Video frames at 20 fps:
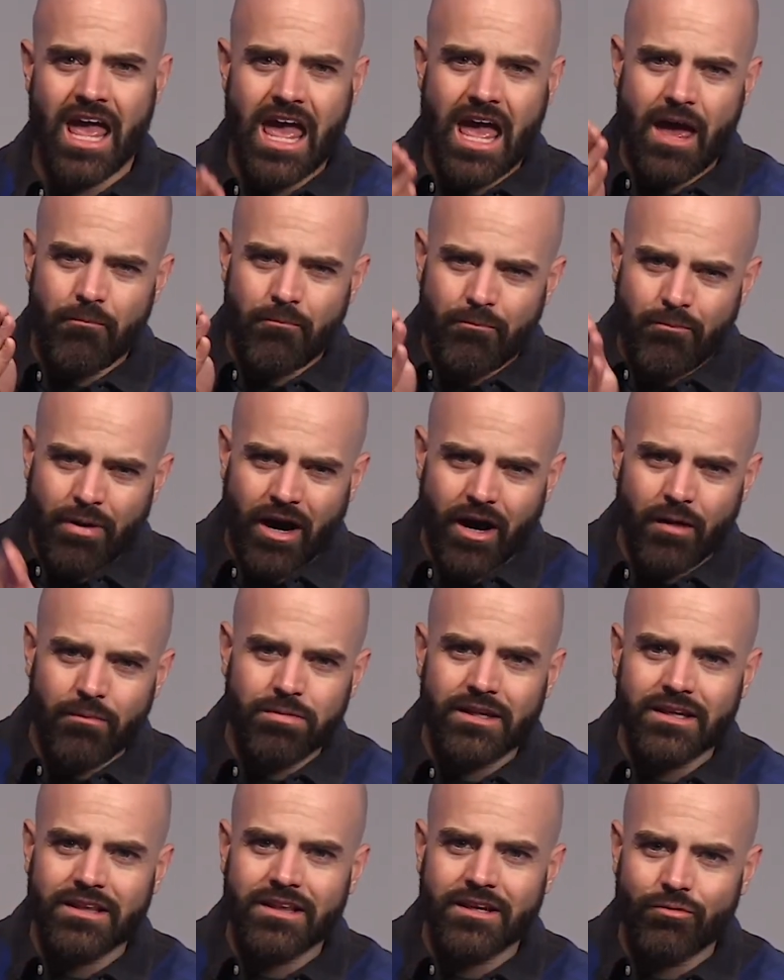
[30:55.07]
and
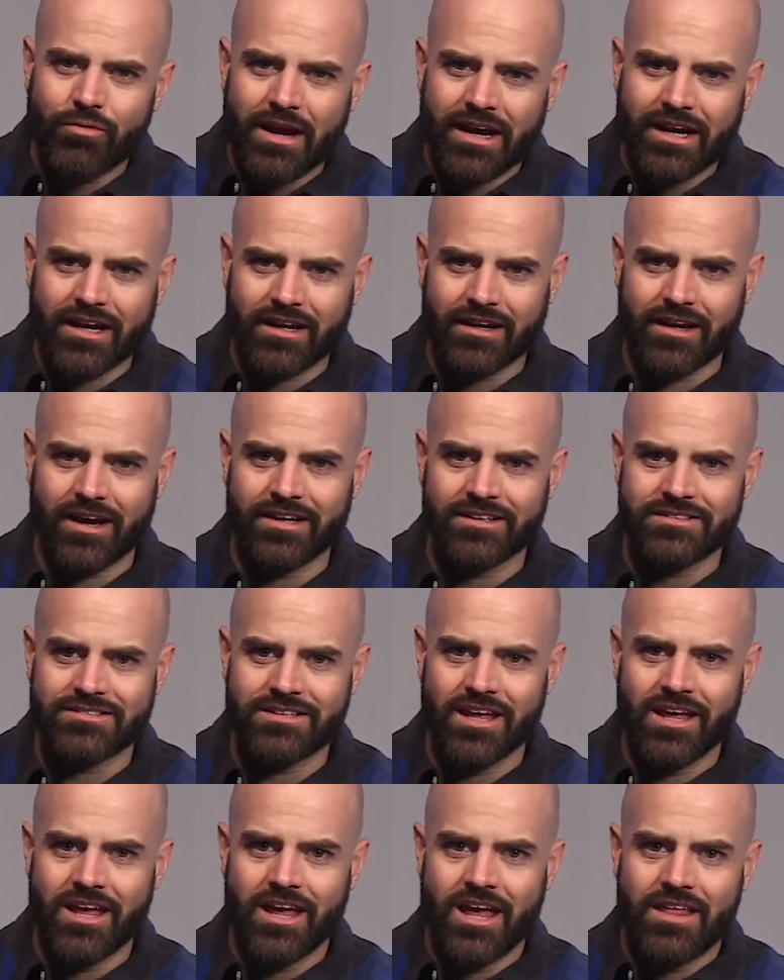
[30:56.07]
publicly recognized
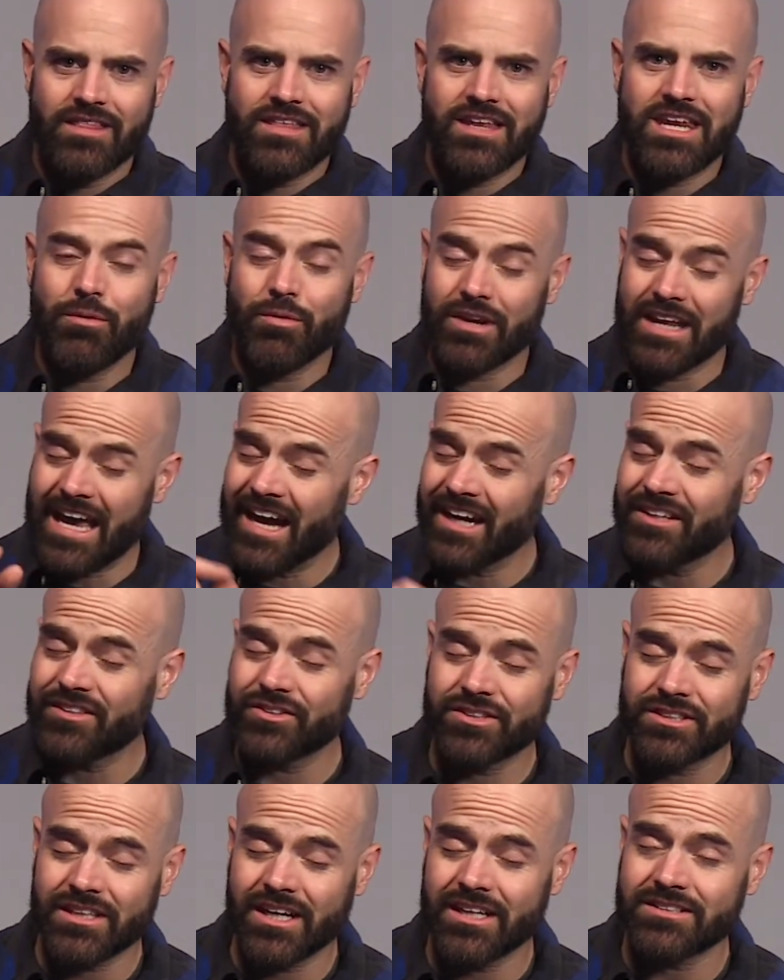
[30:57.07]
that he would
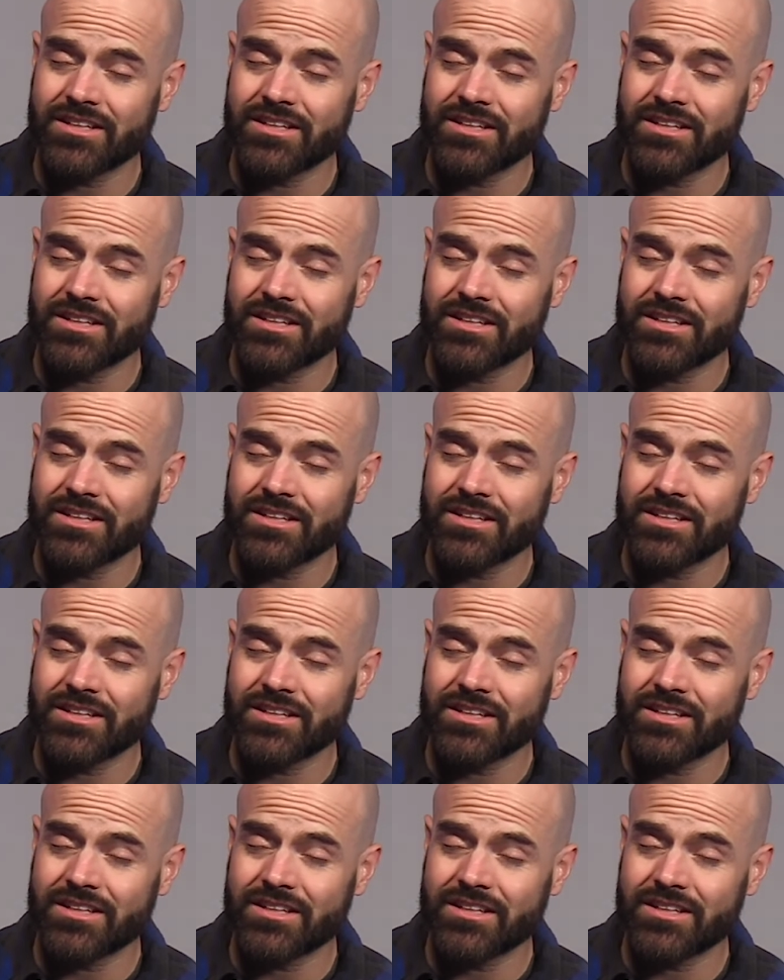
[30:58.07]
exercise